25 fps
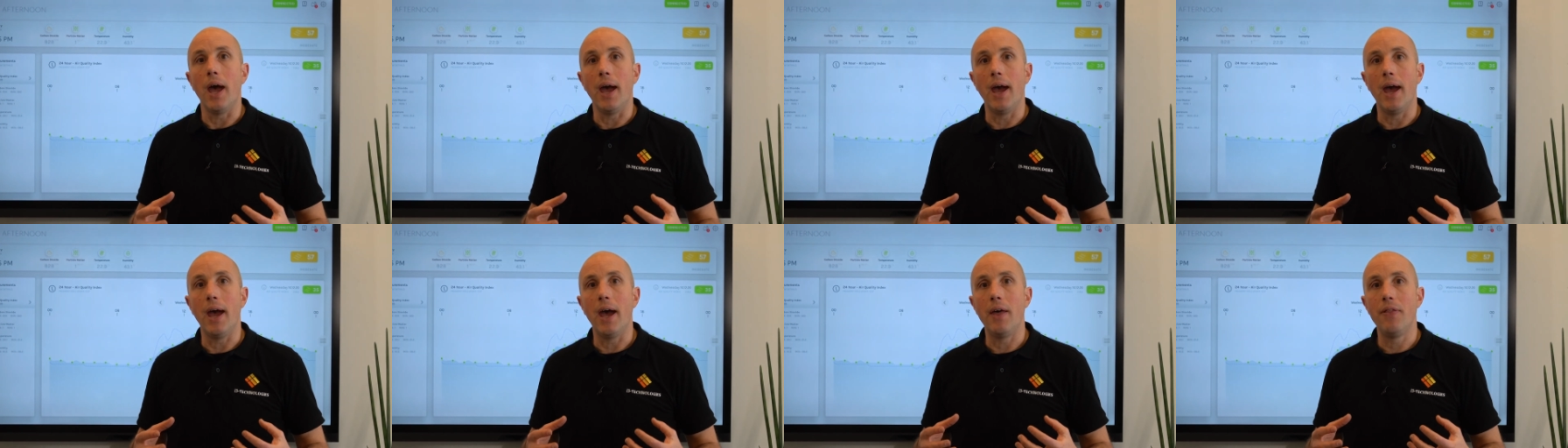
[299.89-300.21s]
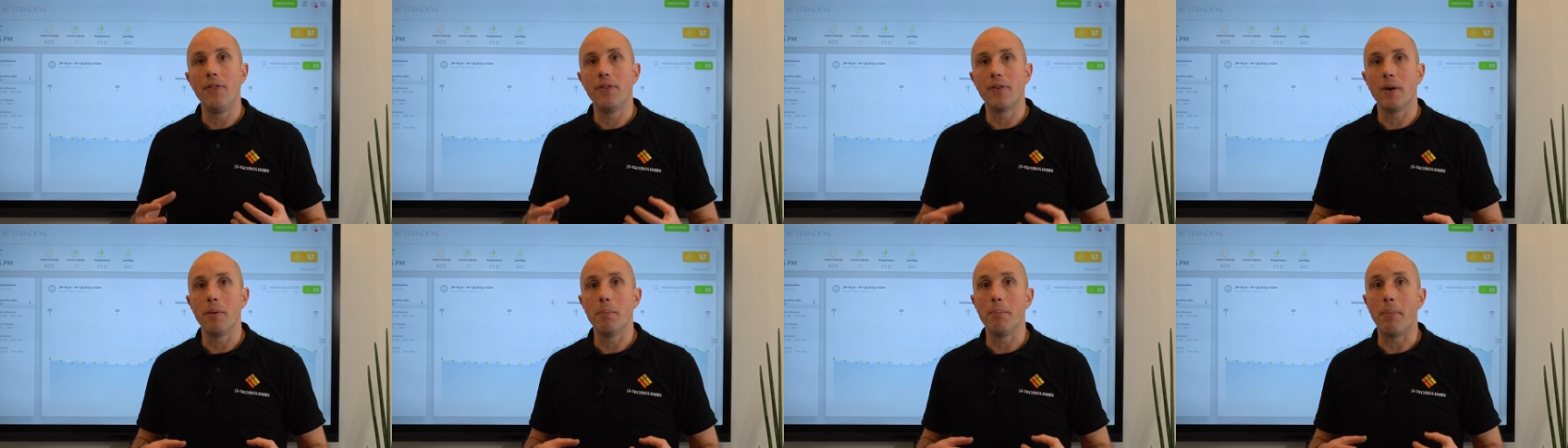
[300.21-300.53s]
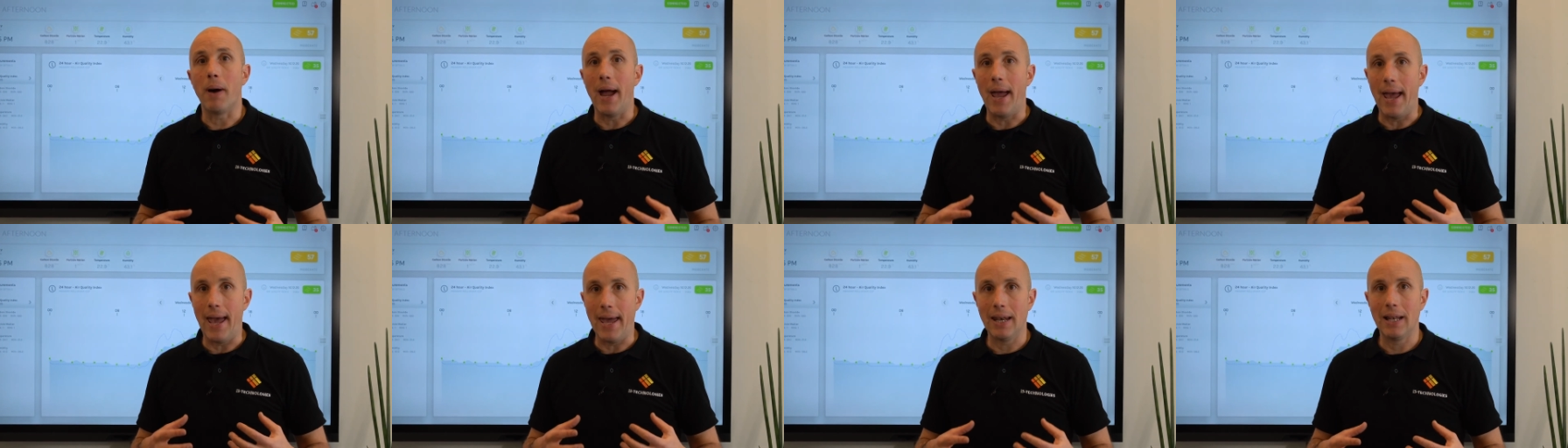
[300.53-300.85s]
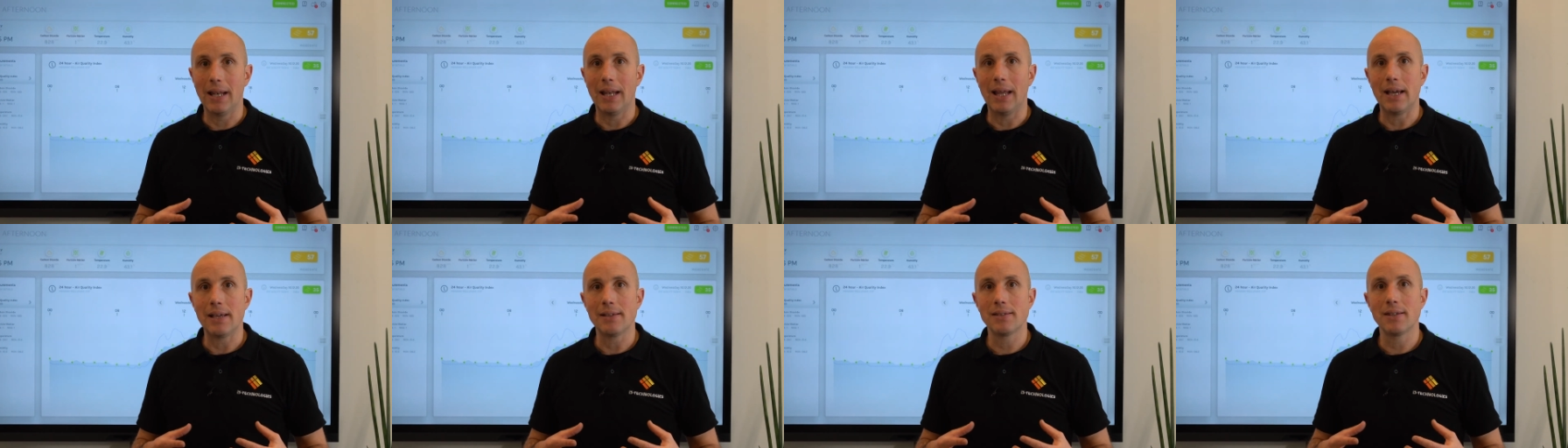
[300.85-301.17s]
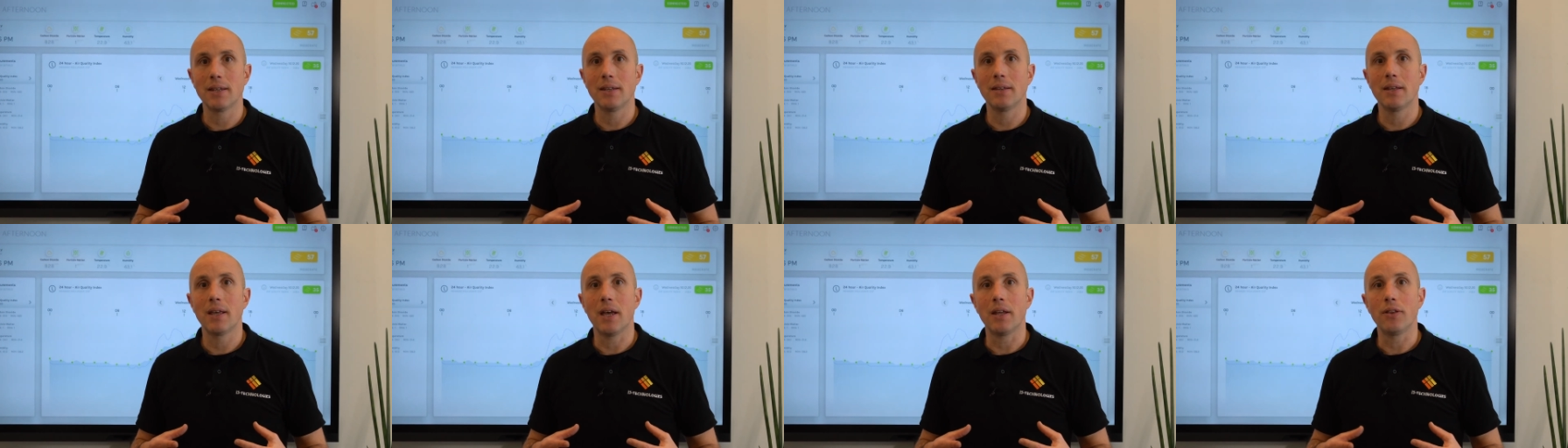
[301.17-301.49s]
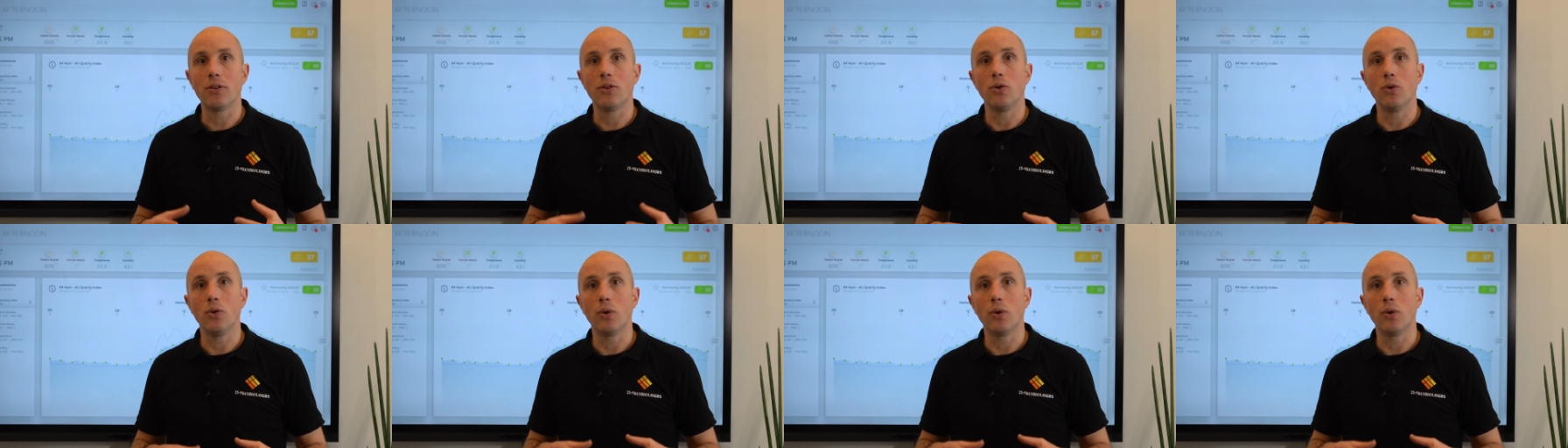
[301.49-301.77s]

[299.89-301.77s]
And by analyzing that,